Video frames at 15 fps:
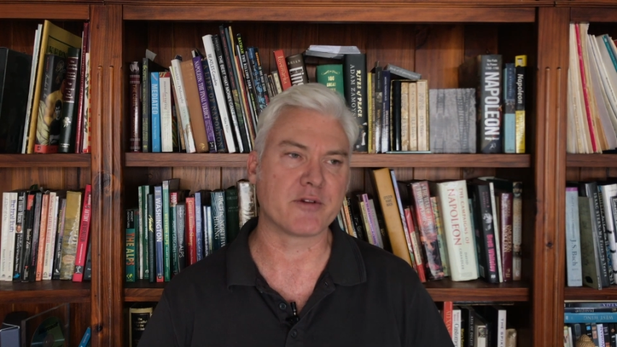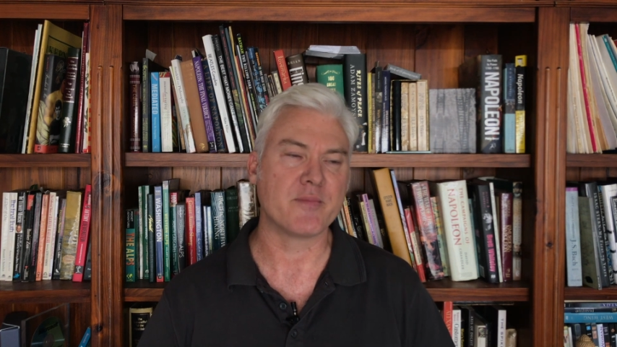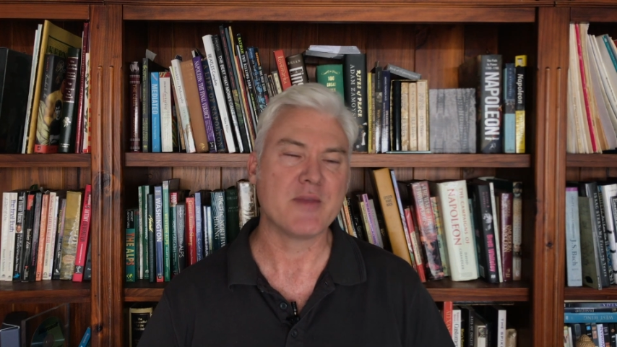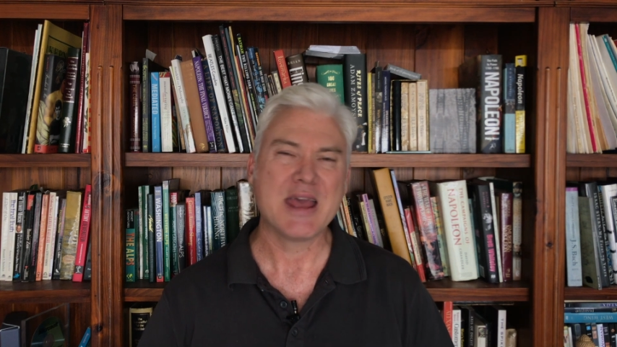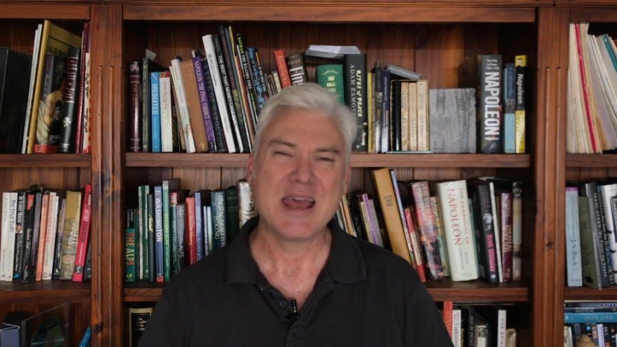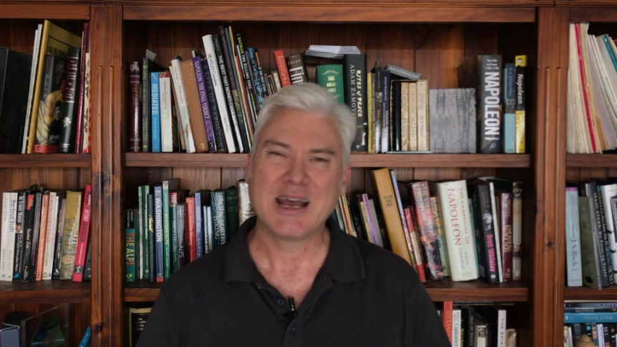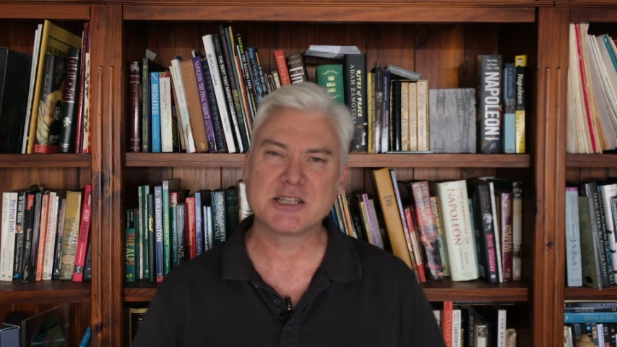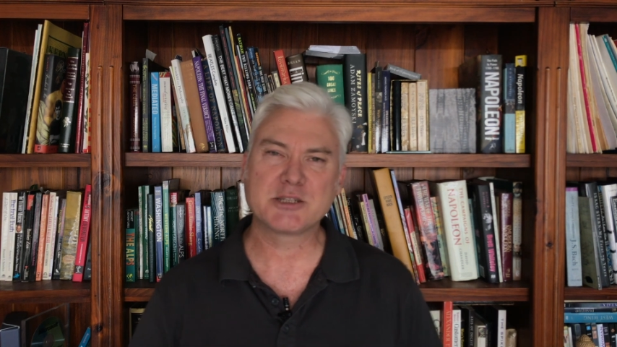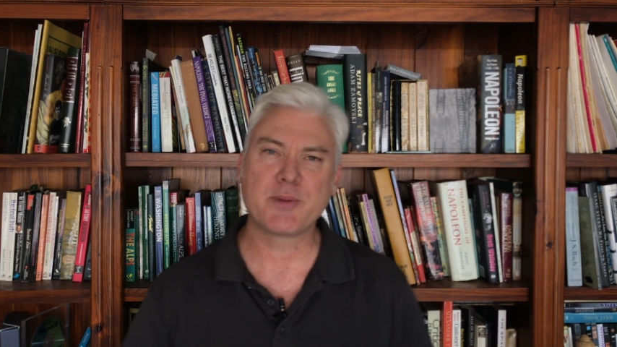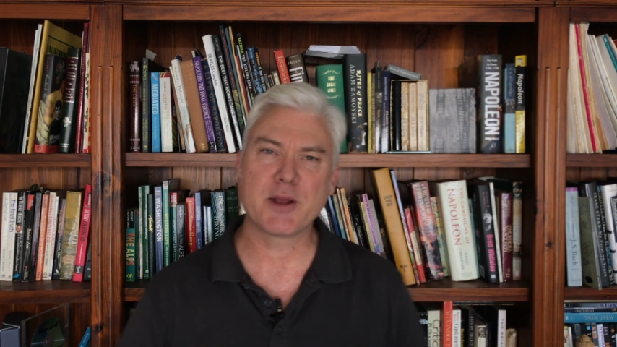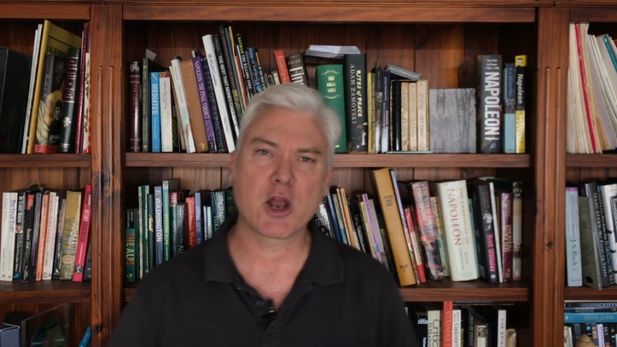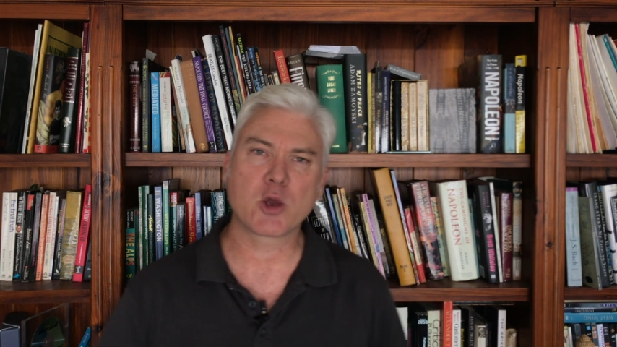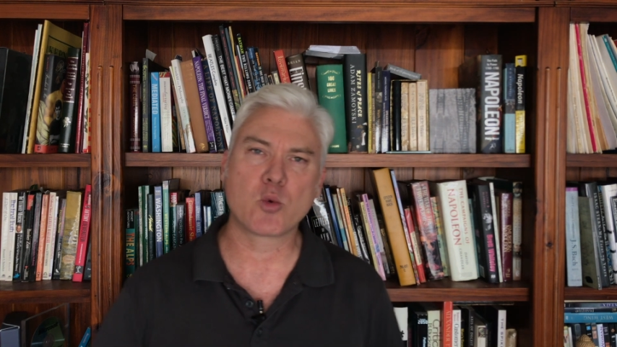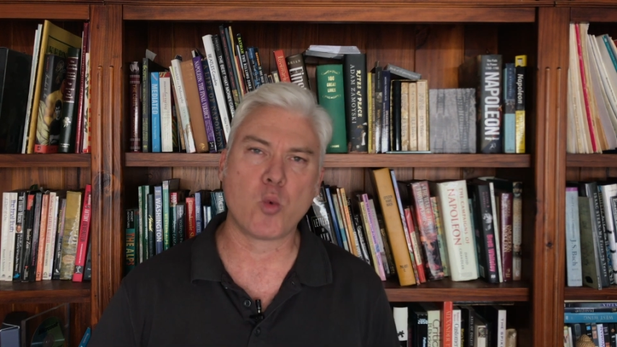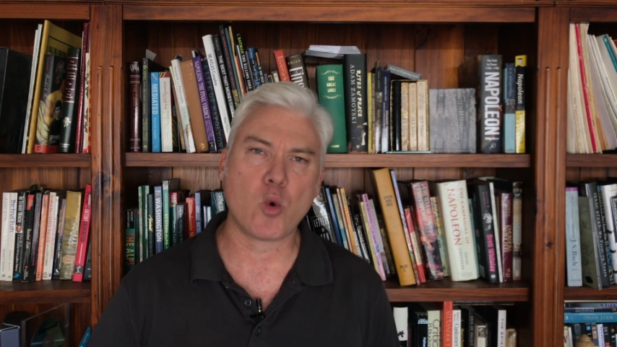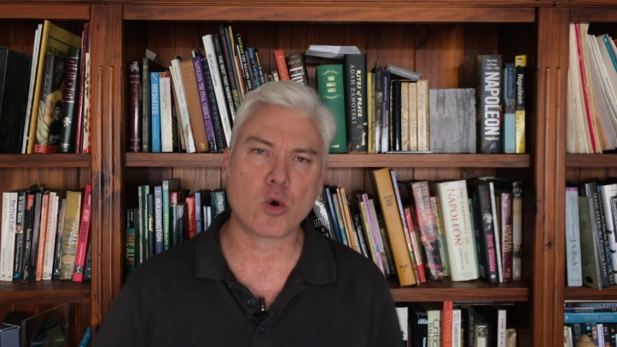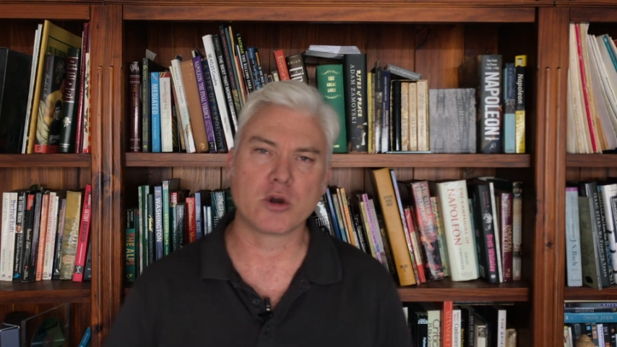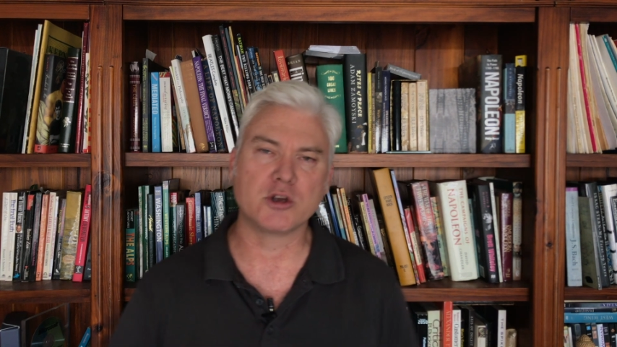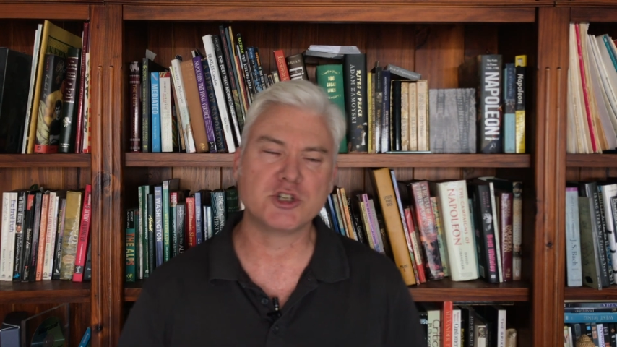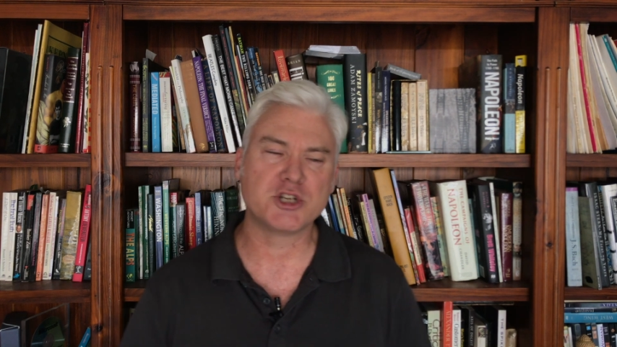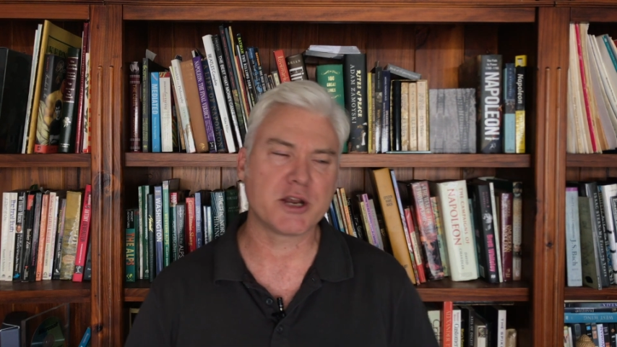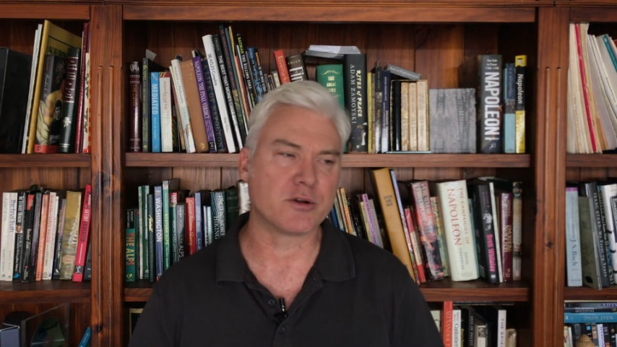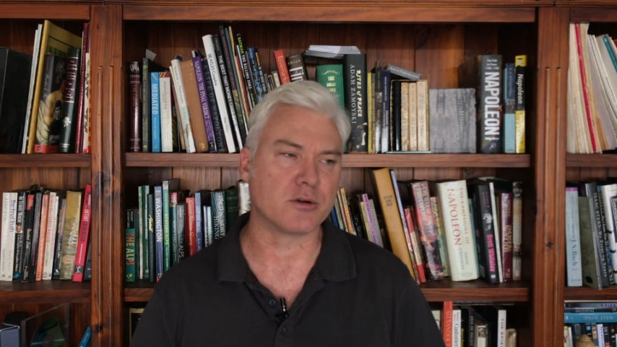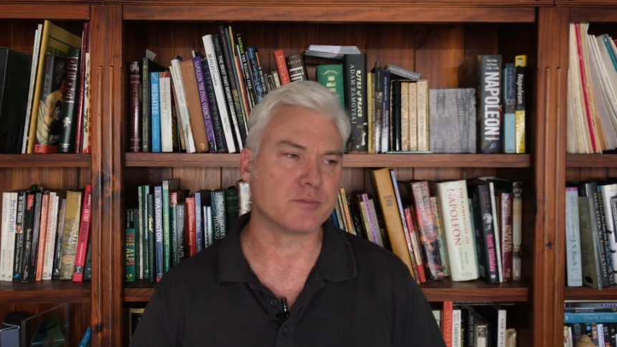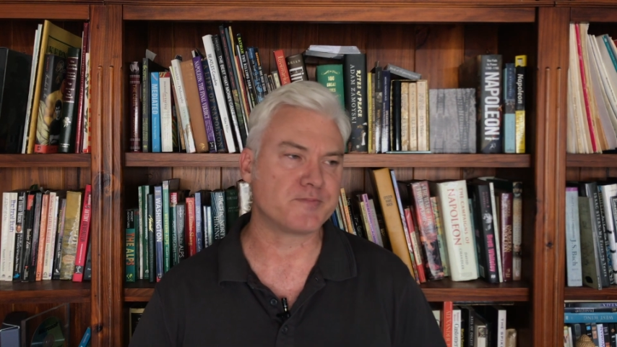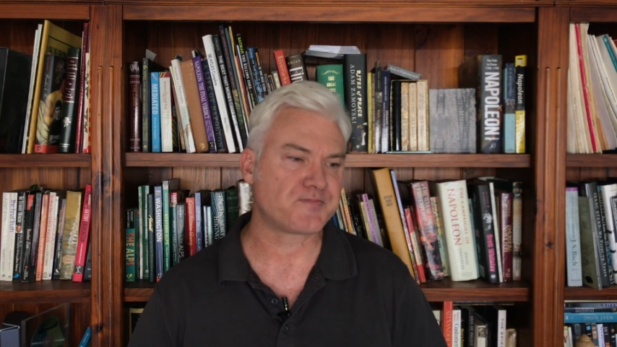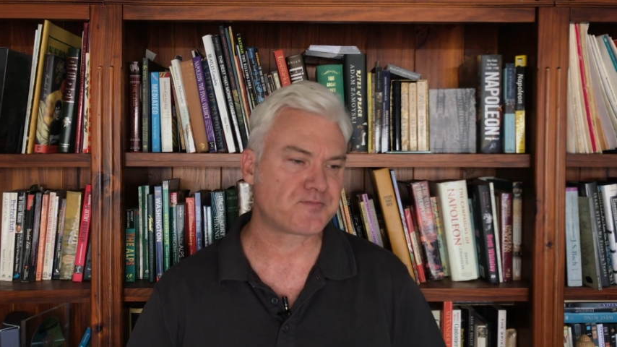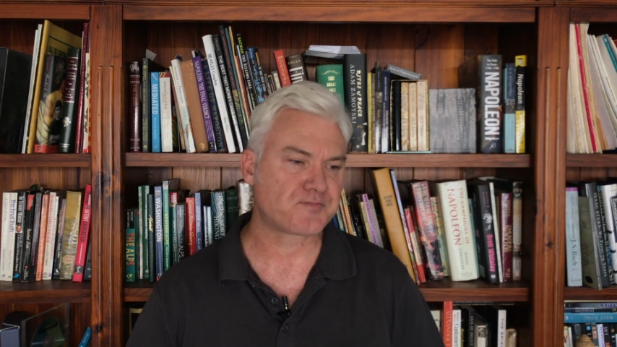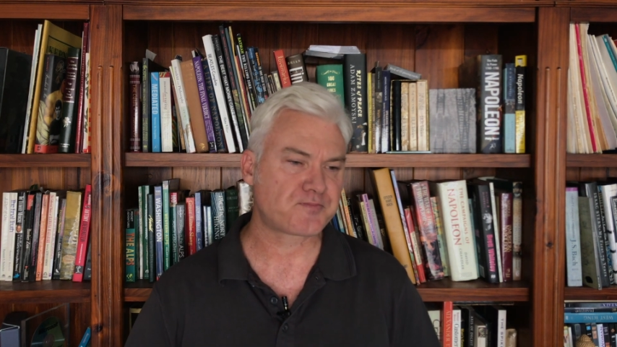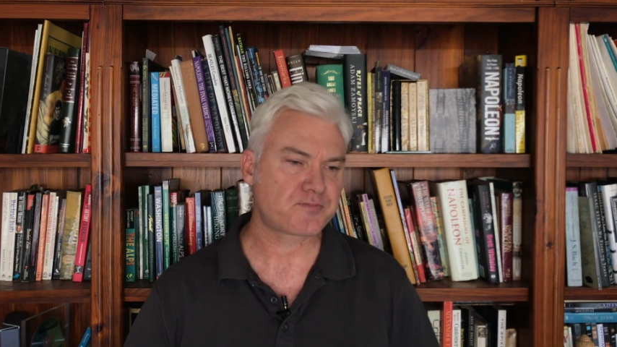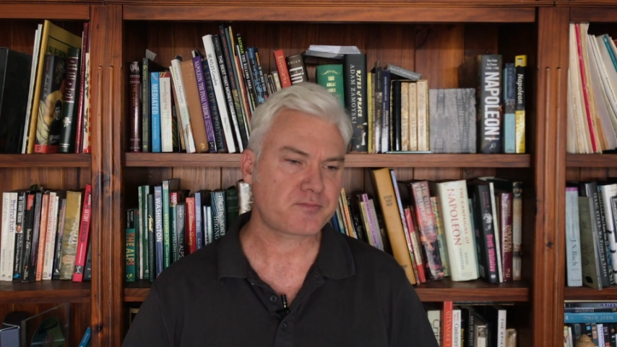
out of it. It's a bit like war in general.